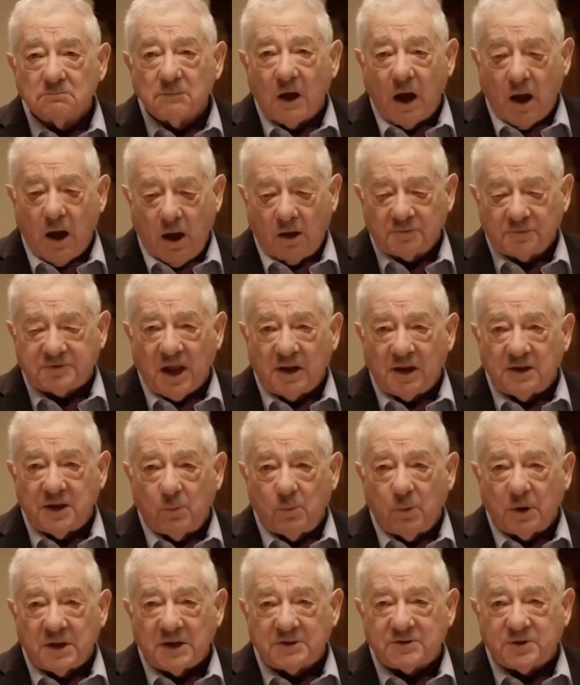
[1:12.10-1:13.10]
Well, I'll tell you
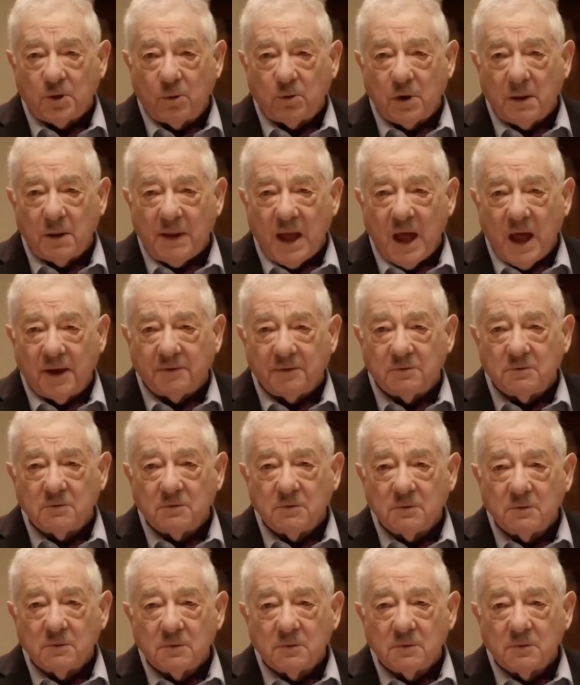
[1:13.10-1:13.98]
what it's all about.